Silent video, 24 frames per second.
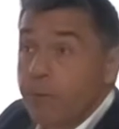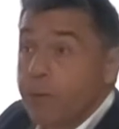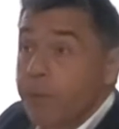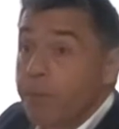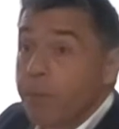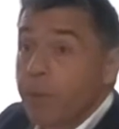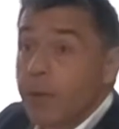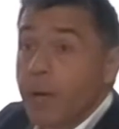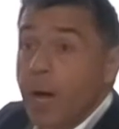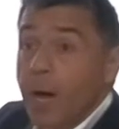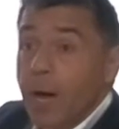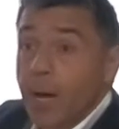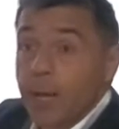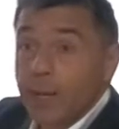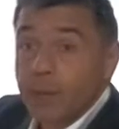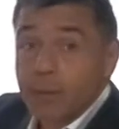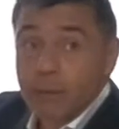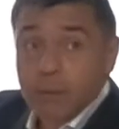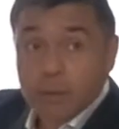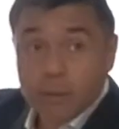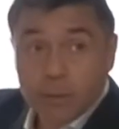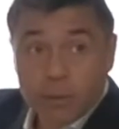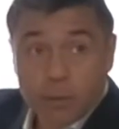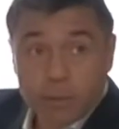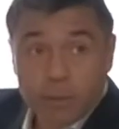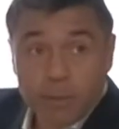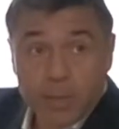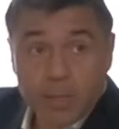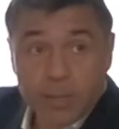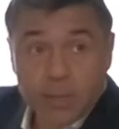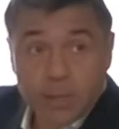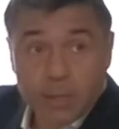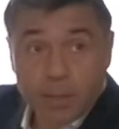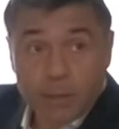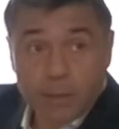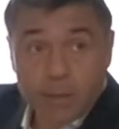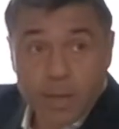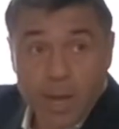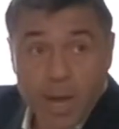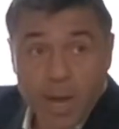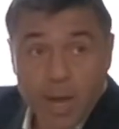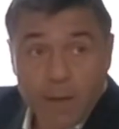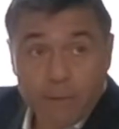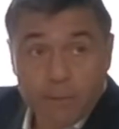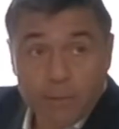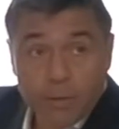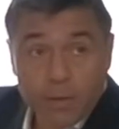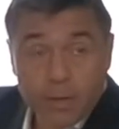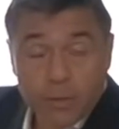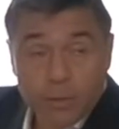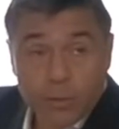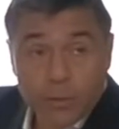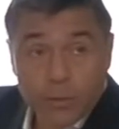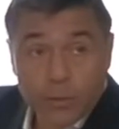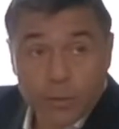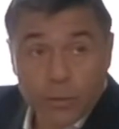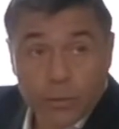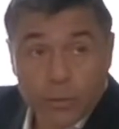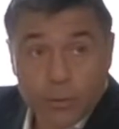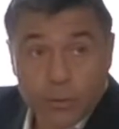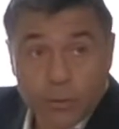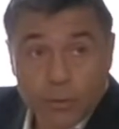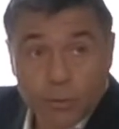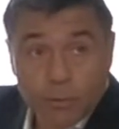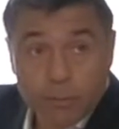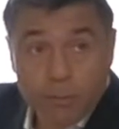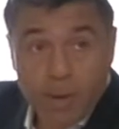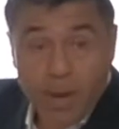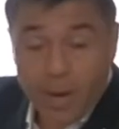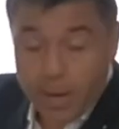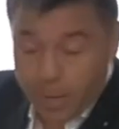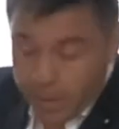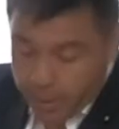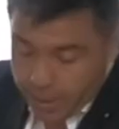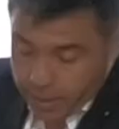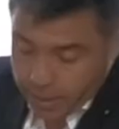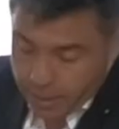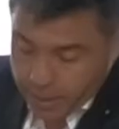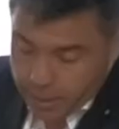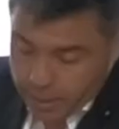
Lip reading: reply. So basically, they're having to my